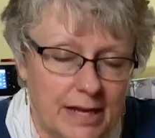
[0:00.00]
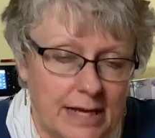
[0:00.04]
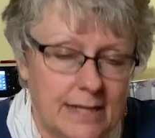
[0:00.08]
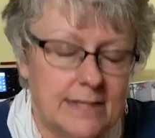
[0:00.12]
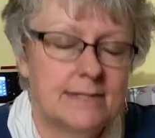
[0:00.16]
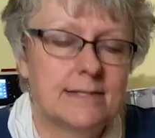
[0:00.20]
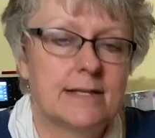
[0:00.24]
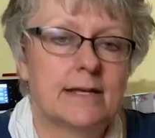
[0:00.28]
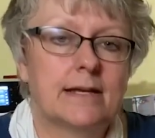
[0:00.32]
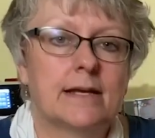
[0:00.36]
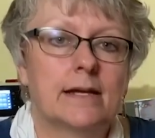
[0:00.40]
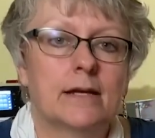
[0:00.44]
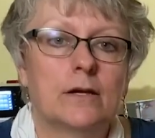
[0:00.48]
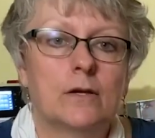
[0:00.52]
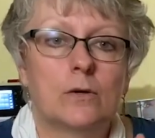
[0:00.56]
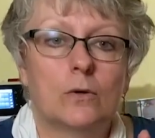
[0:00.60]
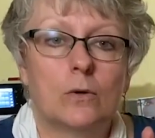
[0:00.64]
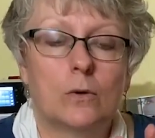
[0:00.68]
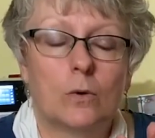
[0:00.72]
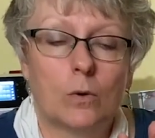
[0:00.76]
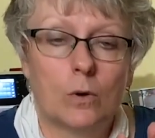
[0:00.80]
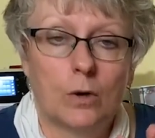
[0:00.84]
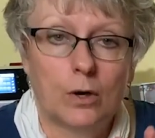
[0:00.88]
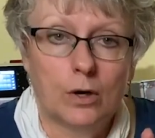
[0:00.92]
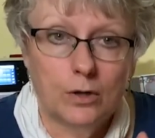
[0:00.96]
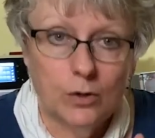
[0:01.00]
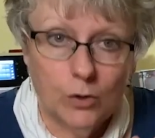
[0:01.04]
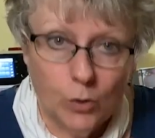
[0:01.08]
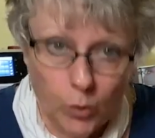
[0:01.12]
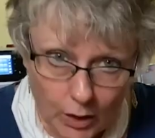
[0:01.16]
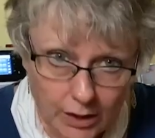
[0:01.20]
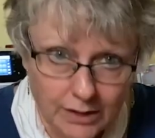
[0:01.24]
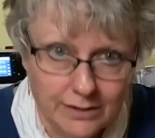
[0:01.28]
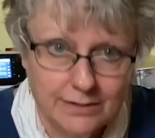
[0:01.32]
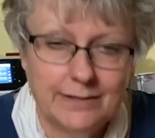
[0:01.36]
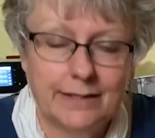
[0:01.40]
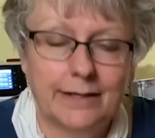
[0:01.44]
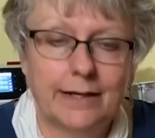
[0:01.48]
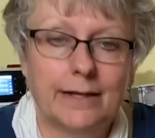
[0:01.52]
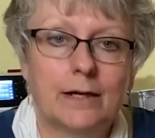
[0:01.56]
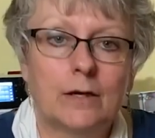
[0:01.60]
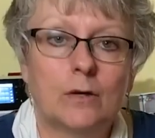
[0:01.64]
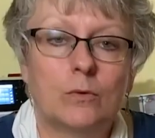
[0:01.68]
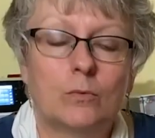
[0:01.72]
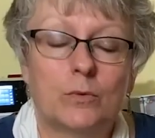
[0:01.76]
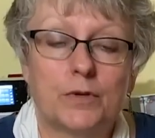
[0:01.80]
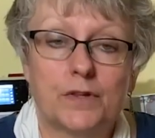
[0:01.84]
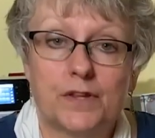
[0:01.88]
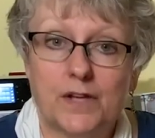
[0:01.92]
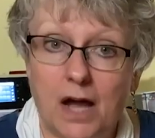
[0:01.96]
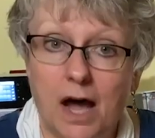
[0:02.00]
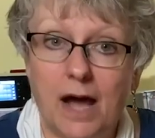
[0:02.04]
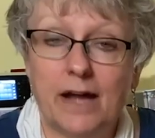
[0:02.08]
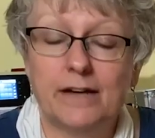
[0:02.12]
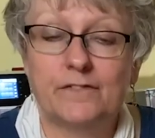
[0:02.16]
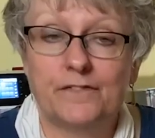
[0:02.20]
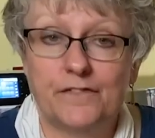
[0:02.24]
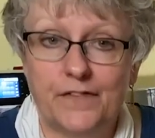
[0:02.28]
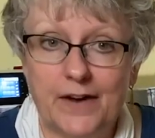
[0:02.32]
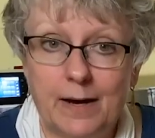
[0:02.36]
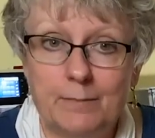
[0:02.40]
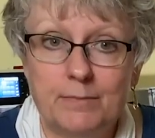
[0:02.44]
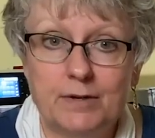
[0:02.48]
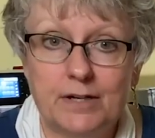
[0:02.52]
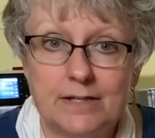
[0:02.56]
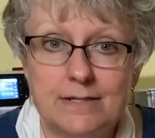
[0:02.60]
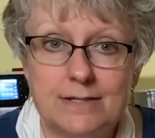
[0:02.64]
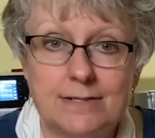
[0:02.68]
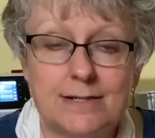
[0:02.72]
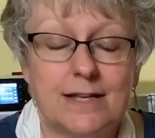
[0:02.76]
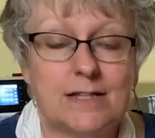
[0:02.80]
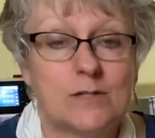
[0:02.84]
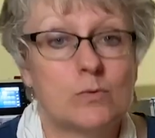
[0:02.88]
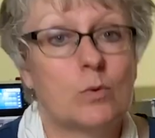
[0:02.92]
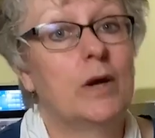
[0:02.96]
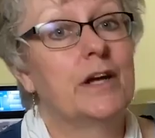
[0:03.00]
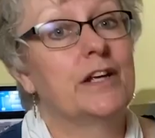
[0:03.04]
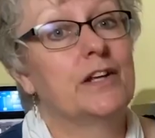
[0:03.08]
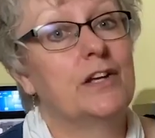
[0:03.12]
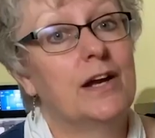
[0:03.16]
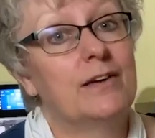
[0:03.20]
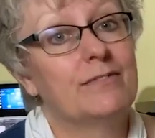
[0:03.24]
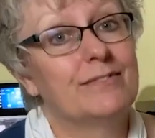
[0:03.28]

piecing or quilting with cotton fabrics, guess what?